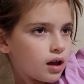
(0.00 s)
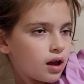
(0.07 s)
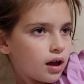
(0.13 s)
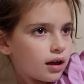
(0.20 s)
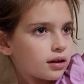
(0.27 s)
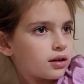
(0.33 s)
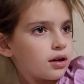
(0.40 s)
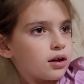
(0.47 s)

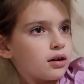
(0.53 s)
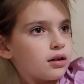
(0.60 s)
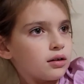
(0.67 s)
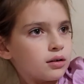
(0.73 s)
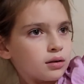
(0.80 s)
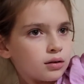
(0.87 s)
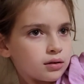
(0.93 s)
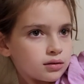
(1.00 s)
I
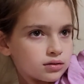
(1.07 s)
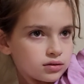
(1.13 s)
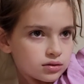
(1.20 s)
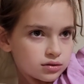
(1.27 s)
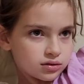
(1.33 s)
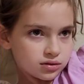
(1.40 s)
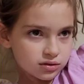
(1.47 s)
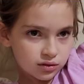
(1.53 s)
go to
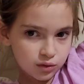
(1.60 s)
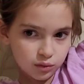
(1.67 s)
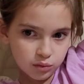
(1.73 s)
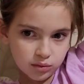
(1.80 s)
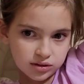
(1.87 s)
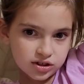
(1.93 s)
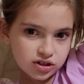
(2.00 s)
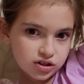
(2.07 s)
school
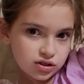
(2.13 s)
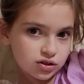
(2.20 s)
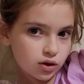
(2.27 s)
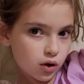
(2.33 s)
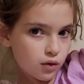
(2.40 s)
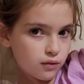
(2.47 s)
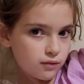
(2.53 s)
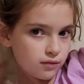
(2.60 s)
with
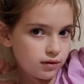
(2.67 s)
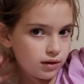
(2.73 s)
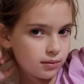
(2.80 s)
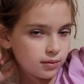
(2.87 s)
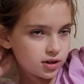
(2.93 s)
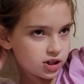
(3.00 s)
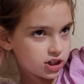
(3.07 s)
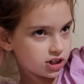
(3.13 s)
Sophie,
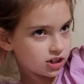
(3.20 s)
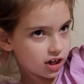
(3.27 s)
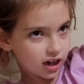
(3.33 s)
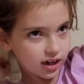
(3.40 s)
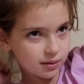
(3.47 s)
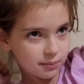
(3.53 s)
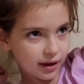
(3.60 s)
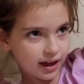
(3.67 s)
but she's not
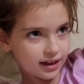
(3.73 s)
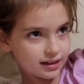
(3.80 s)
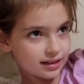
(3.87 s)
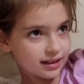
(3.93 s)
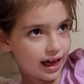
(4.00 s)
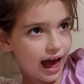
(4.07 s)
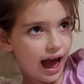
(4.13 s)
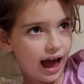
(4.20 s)
in my
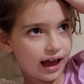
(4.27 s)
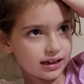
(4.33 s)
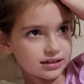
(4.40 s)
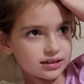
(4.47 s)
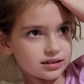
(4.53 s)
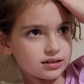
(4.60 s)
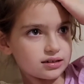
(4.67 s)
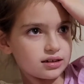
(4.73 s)

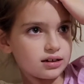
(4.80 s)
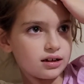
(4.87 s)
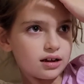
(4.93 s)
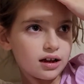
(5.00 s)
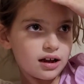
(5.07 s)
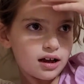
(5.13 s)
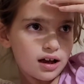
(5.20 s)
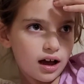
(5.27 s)
class.
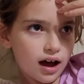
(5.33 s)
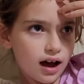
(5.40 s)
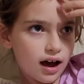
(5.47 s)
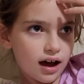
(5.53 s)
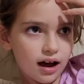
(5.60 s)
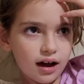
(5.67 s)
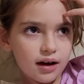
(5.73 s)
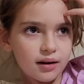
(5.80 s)

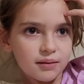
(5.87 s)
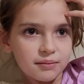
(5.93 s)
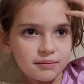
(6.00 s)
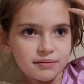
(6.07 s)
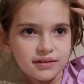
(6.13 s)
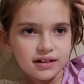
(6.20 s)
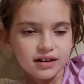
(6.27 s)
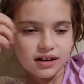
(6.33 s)
I
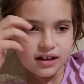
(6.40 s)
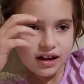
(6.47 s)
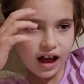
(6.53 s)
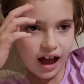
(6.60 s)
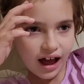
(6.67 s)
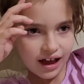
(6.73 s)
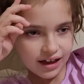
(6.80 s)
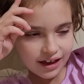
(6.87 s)

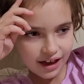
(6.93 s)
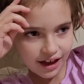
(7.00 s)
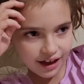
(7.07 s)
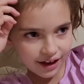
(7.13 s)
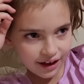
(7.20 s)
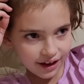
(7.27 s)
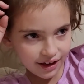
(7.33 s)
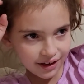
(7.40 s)

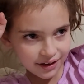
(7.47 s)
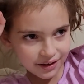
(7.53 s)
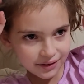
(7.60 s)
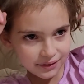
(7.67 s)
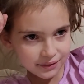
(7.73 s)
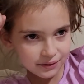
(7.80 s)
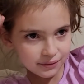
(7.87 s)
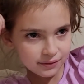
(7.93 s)

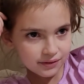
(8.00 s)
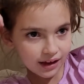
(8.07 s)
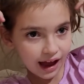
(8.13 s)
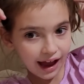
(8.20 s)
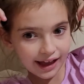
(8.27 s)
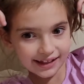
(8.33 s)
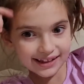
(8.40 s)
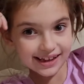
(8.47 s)
have
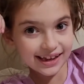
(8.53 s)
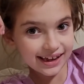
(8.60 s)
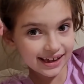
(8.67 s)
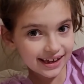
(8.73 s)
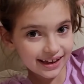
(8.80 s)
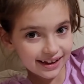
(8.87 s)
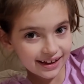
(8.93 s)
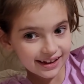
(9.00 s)

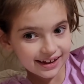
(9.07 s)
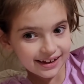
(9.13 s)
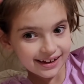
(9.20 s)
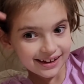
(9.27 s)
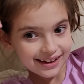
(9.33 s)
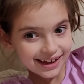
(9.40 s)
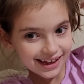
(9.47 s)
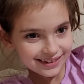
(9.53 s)
Kylie as
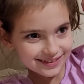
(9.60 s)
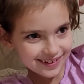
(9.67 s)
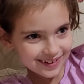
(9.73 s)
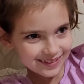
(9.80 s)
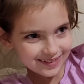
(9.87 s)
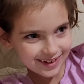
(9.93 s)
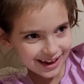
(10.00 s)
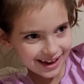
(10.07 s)
my
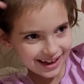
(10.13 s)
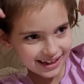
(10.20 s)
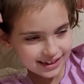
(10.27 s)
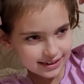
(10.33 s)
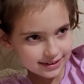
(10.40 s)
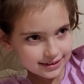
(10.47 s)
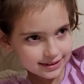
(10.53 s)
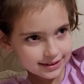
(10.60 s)

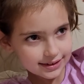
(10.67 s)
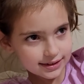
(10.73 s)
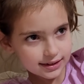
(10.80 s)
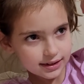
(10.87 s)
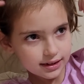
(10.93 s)
friend.